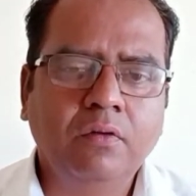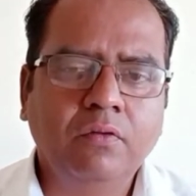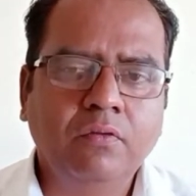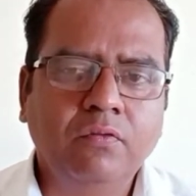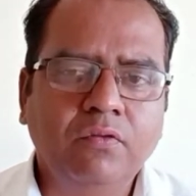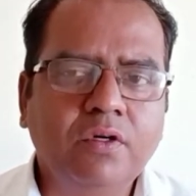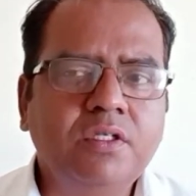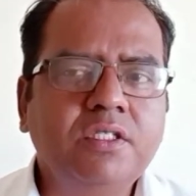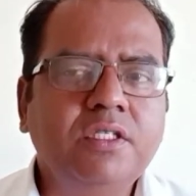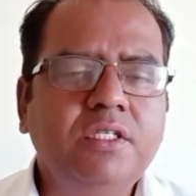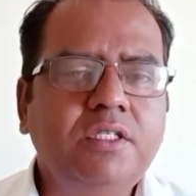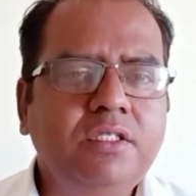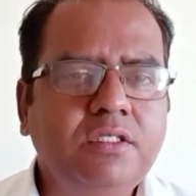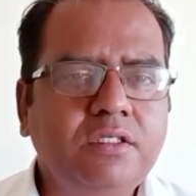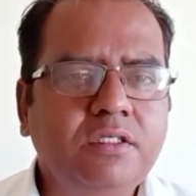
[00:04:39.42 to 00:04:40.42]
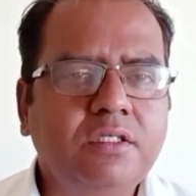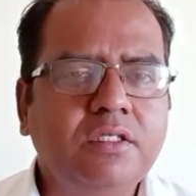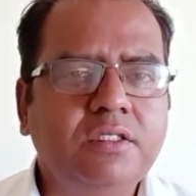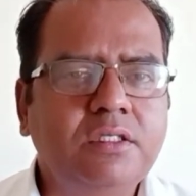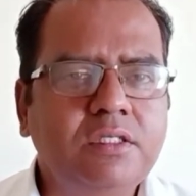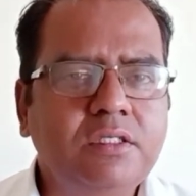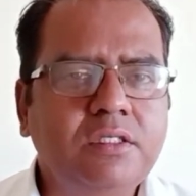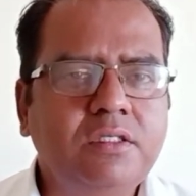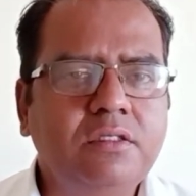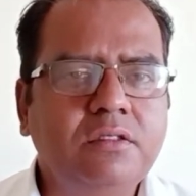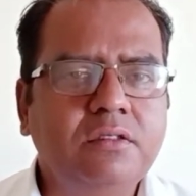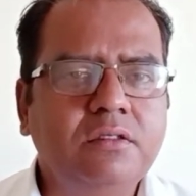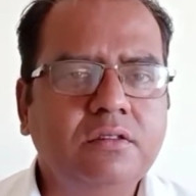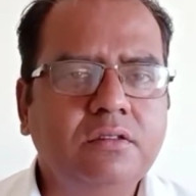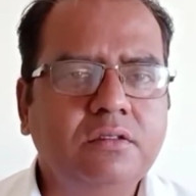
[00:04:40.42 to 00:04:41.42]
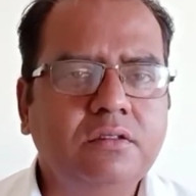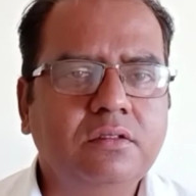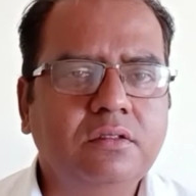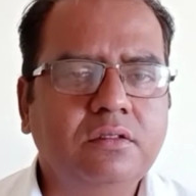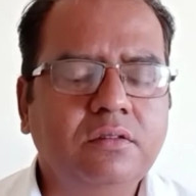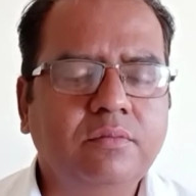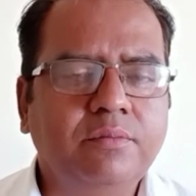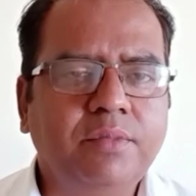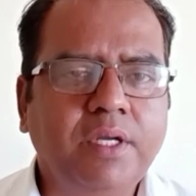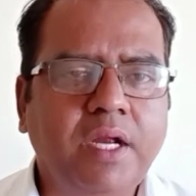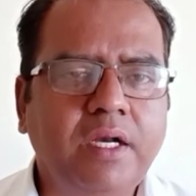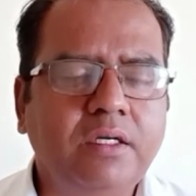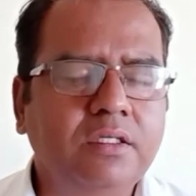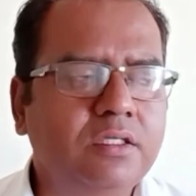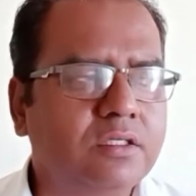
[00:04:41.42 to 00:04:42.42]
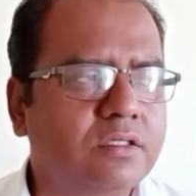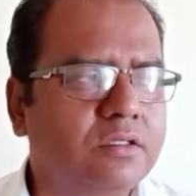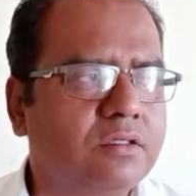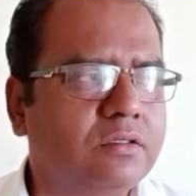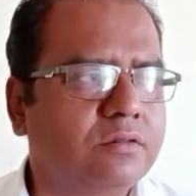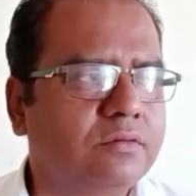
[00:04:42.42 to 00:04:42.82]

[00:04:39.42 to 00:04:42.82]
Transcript: What is the reason behind this?